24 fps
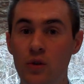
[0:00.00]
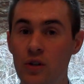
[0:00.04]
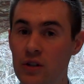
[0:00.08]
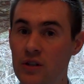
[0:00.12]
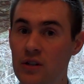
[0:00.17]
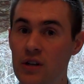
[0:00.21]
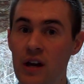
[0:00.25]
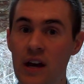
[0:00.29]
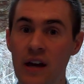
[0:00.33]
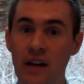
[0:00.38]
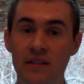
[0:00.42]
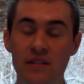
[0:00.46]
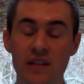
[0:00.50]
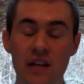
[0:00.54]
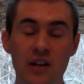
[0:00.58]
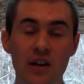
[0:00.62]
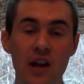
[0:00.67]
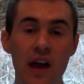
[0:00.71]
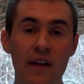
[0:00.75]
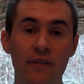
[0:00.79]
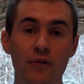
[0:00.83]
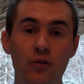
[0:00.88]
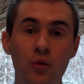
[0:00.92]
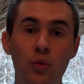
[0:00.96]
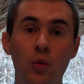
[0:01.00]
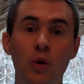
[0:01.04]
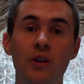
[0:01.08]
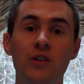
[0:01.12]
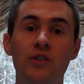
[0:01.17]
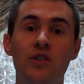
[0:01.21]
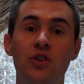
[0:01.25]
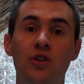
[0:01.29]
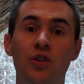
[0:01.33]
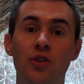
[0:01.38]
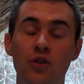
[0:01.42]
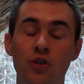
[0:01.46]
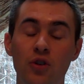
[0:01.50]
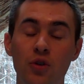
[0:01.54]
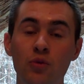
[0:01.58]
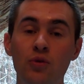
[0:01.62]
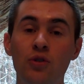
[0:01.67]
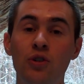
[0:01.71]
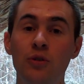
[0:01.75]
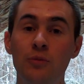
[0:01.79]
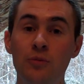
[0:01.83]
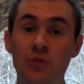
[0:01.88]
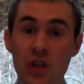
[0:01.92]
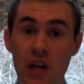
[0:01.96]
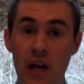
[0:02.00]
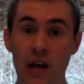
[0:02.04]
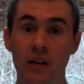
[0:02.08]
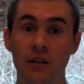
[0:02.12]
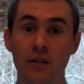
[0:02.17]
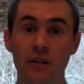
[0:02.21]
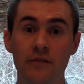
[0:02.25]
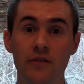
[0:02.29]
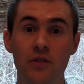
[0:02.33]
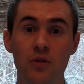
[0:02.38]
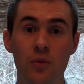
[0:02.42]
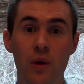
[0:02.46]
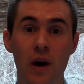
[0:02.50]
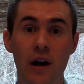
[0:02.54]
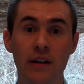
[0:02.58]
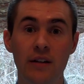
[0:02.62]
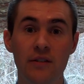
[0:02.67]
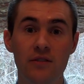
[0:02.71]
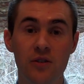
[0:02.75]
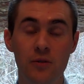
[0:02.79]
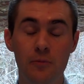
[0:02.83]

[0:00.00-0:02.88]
You could send everyone to your YouTube channel if you wanted.